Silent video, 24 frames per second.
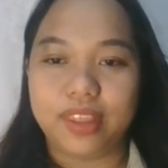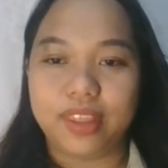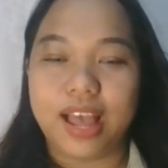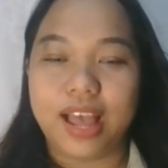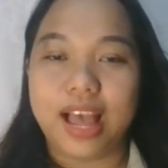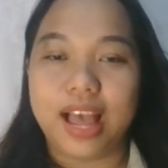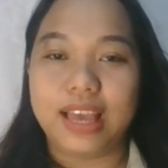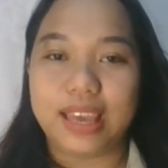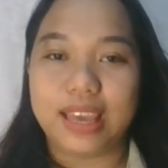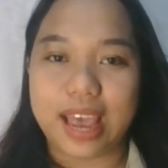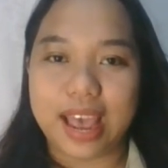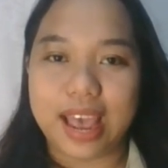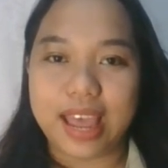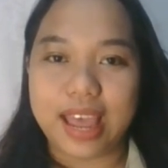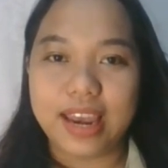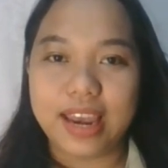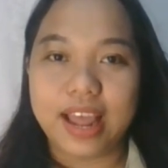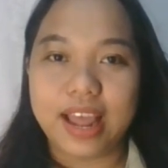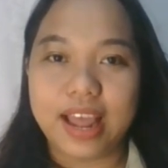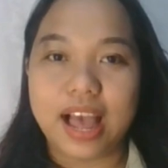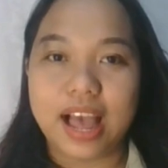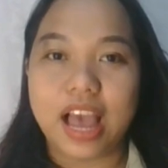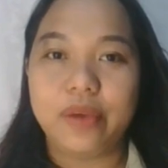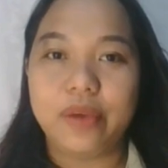Again,
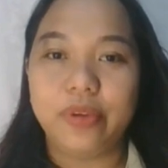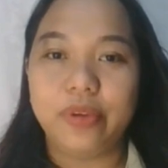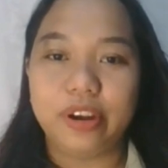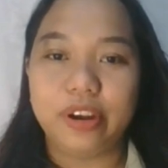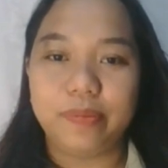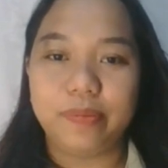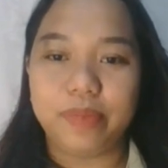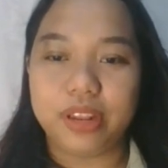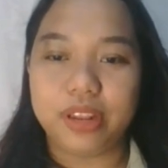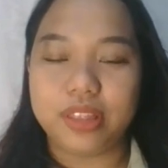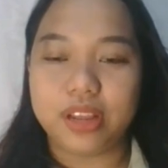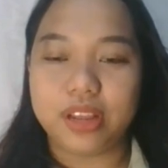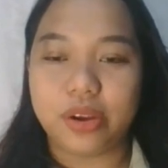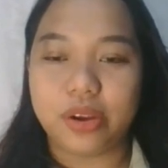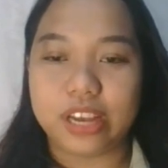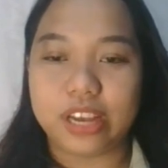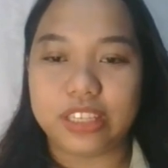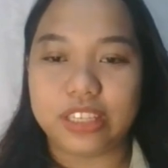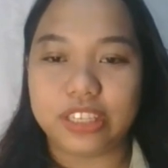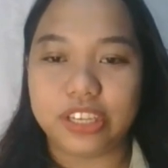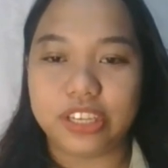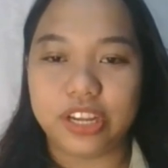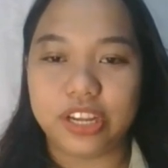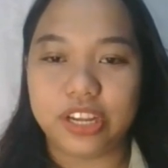I will repeat the
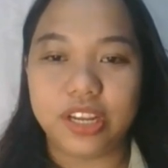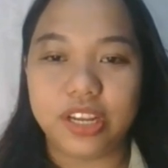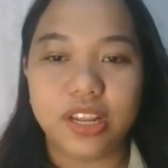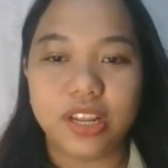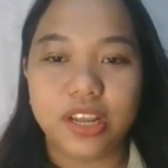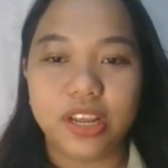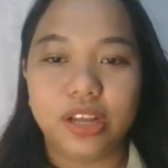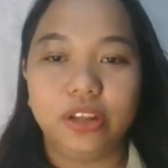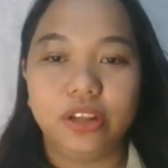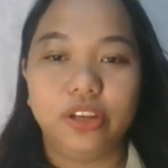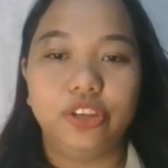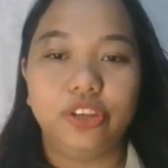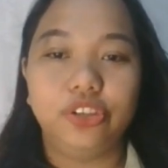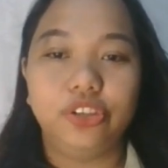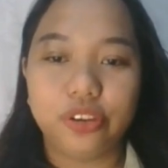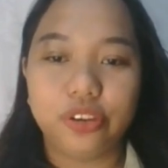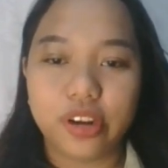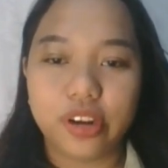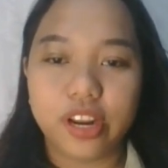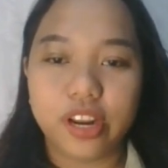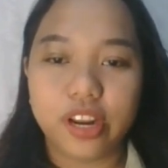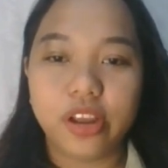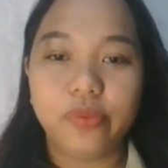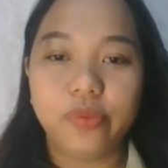question.
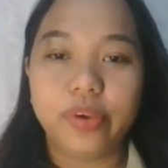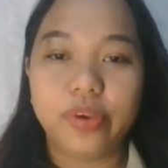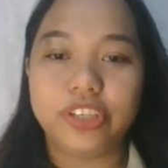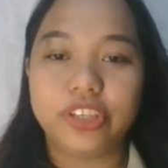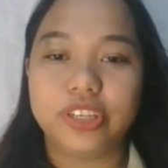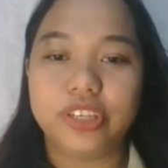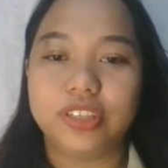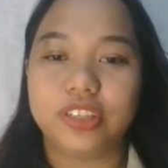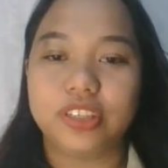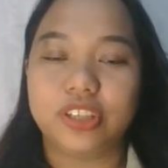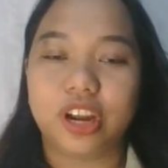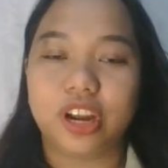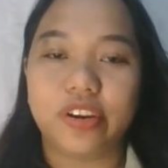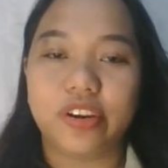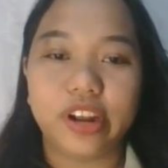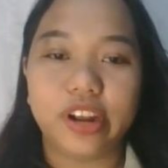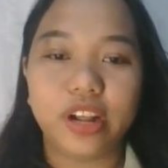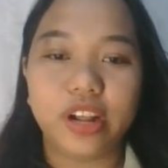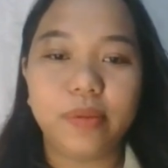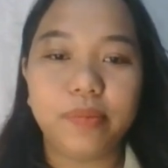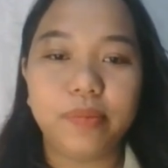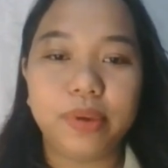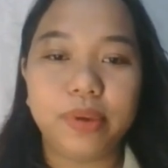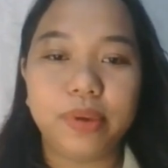During which
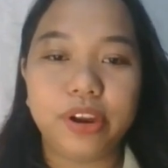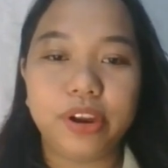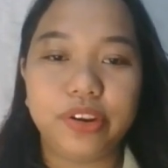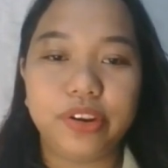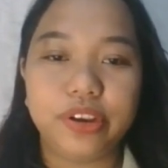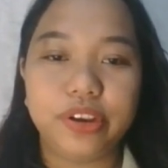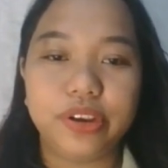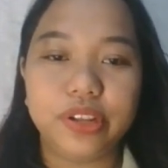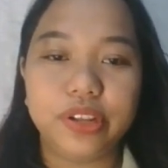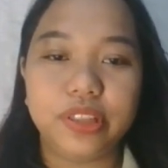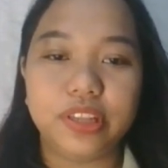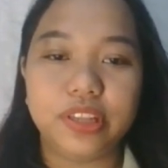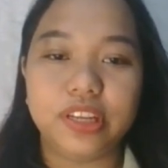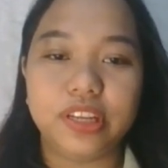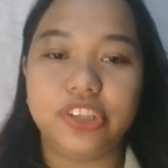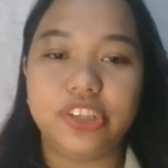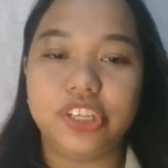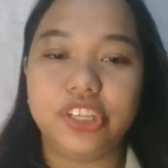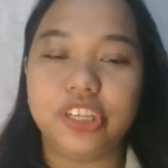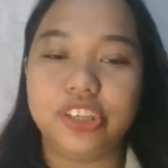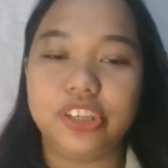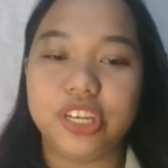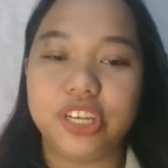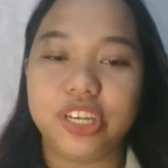historical period did
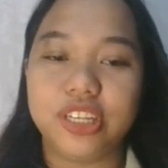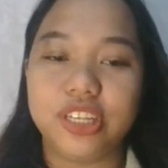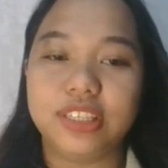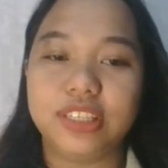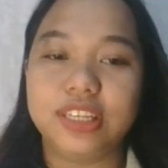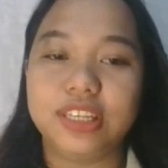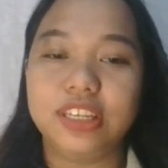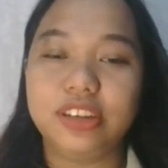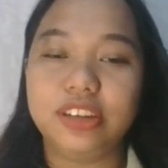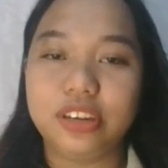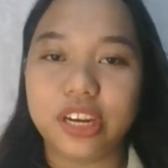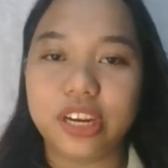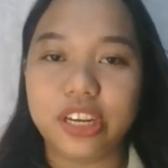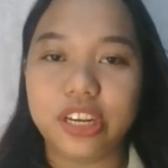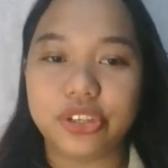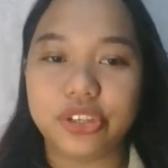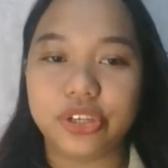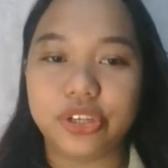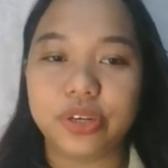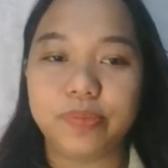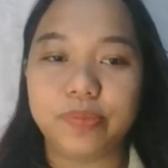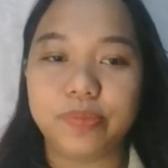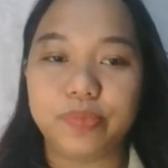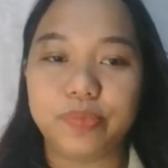children's
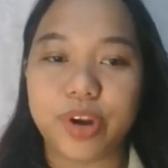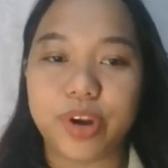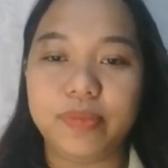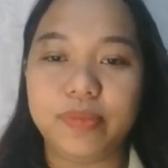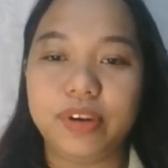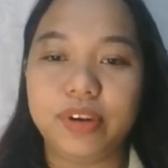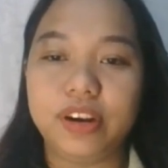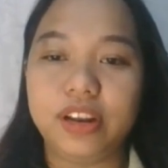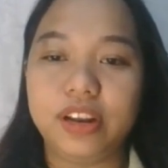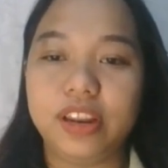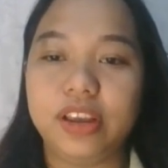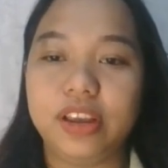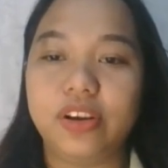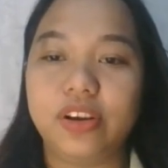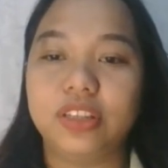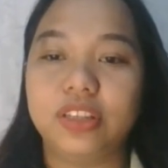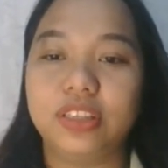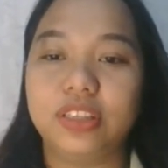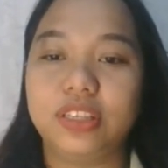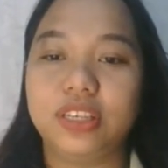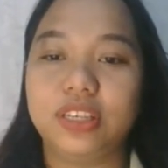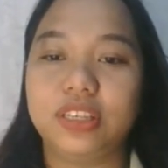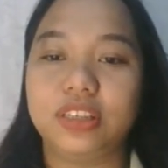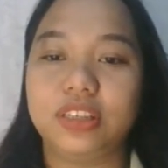literature primarily
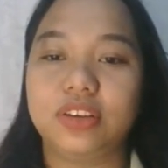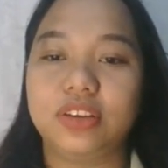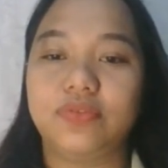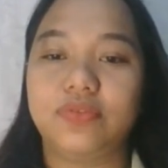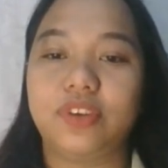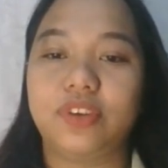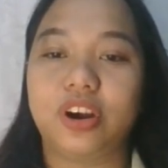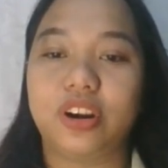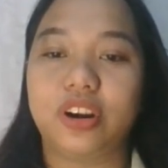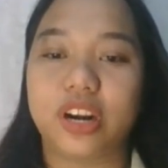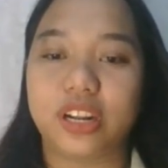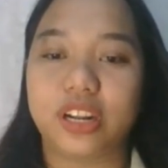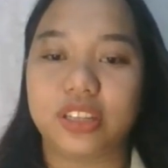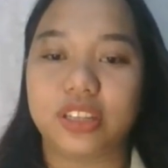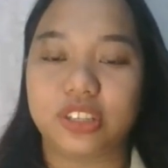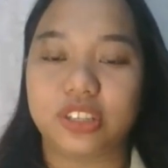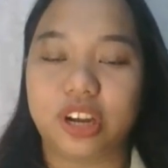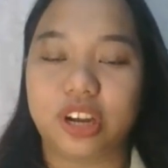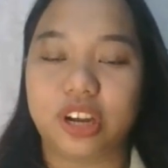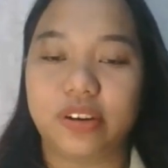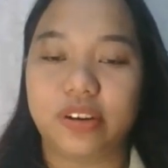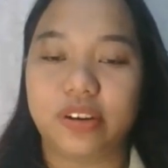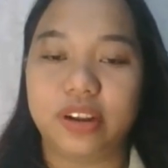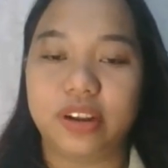consist of oral
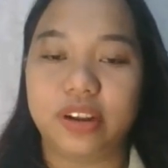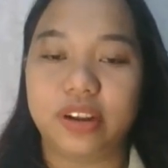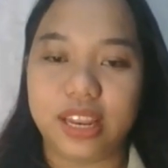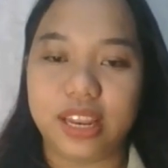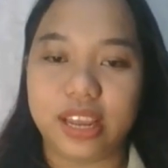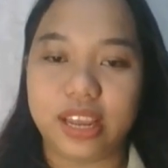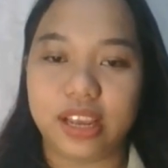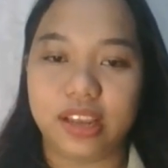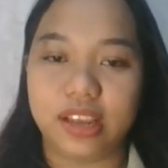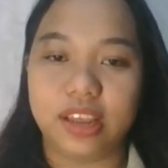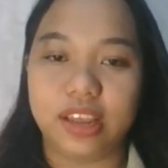storytelling,